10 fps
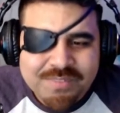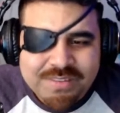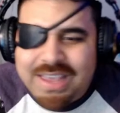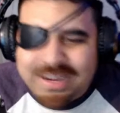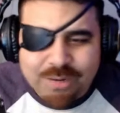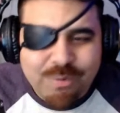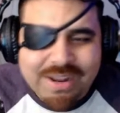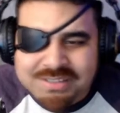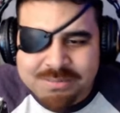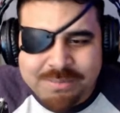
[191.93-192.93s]
yeah, like
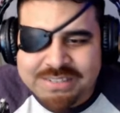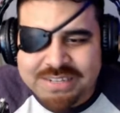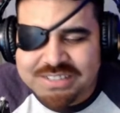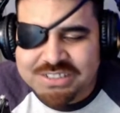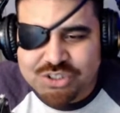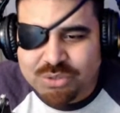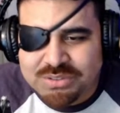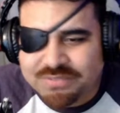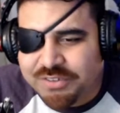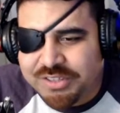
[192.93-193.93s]
why isn't Mike Tyson
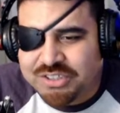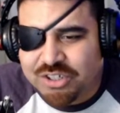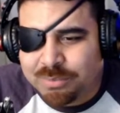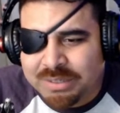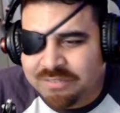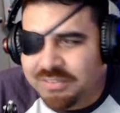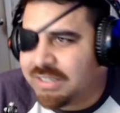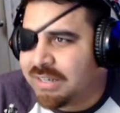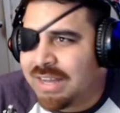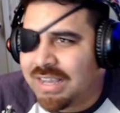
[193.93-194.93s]
chosen for the tournament if he
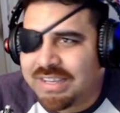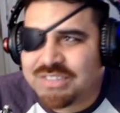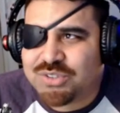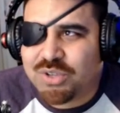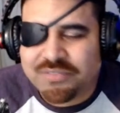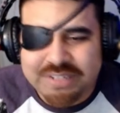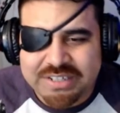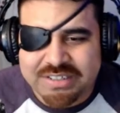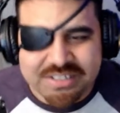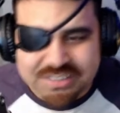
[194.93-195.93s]
can knock heads off and
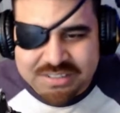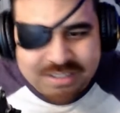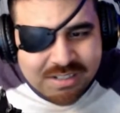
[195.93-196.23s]
he does it